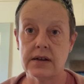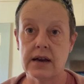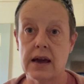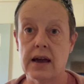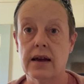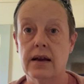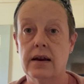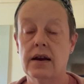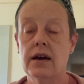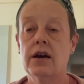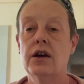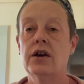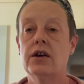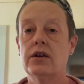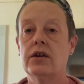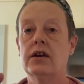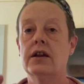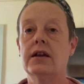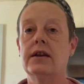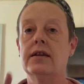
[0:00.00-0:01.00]
date?
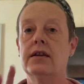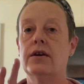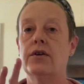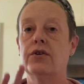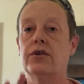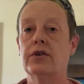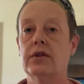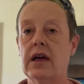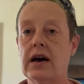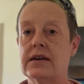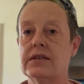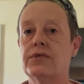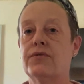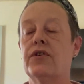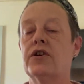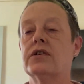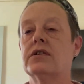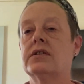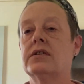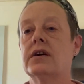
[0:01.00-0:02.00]
You need to know your last
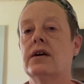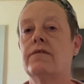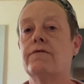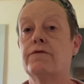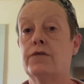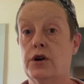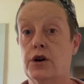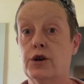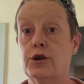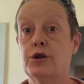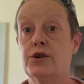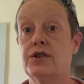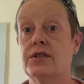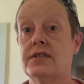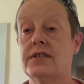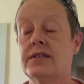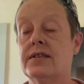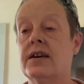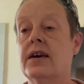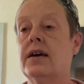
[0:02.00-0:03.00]
frost date
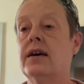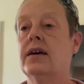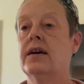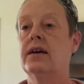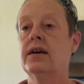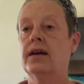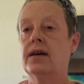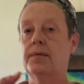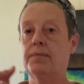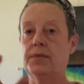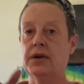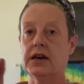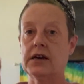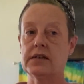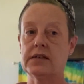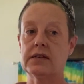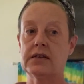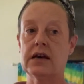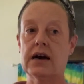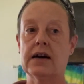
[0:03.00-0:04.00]
first,
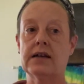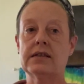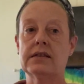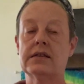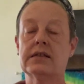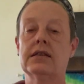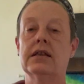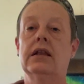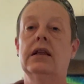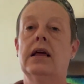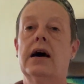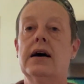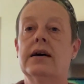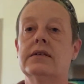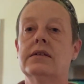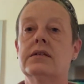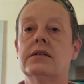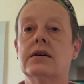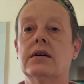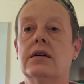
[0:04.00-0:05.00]
because that's the
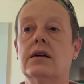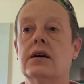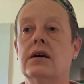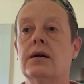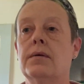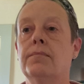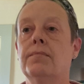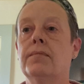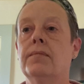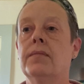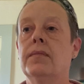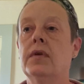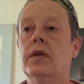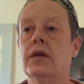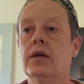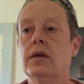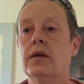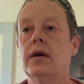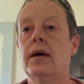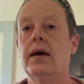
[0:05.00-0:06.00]
last time
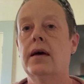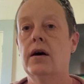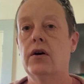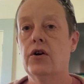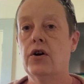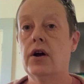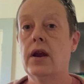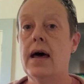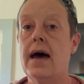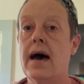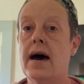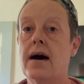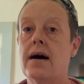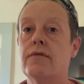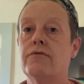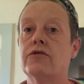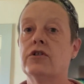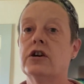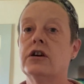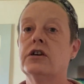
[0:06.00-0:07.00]
on
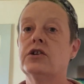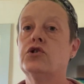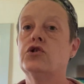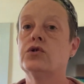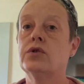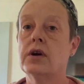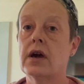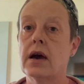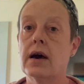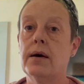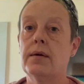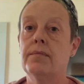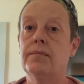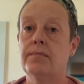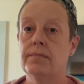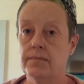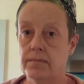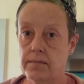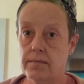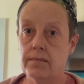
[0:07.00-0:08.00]
average you get
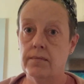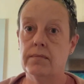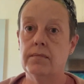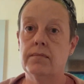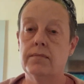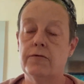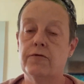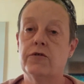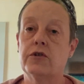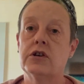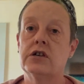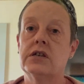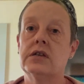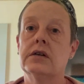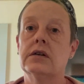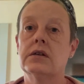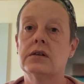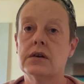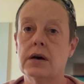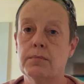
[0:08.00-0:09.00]

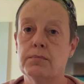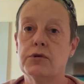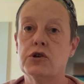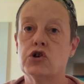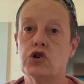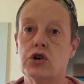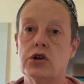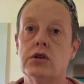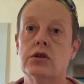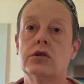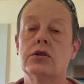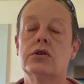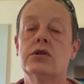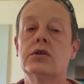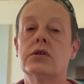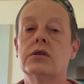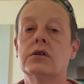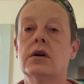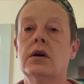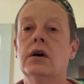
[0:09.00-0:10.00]
freezing
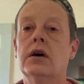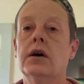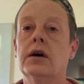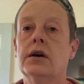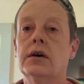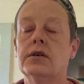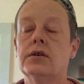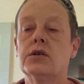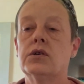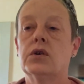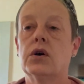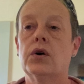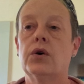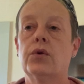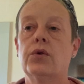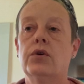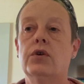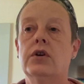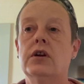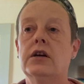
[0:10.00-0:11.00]
temperatures. So
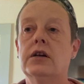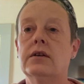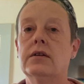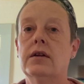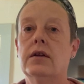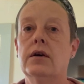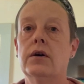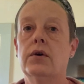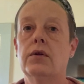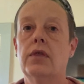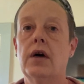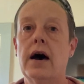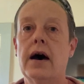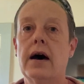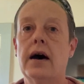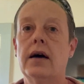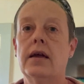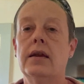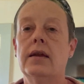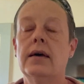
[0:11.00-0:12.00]
you need to know
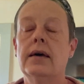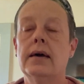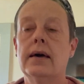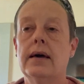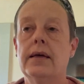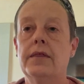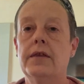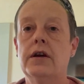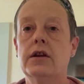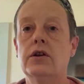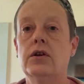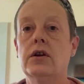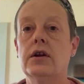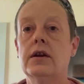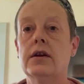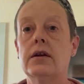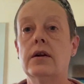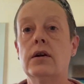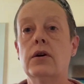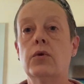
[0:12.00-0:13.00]
that. And then you
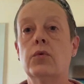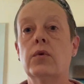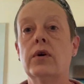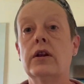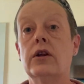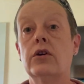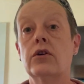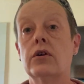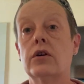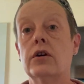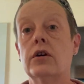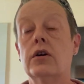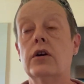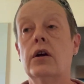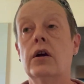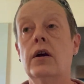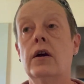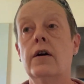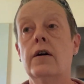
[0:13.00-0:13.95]
need to know when your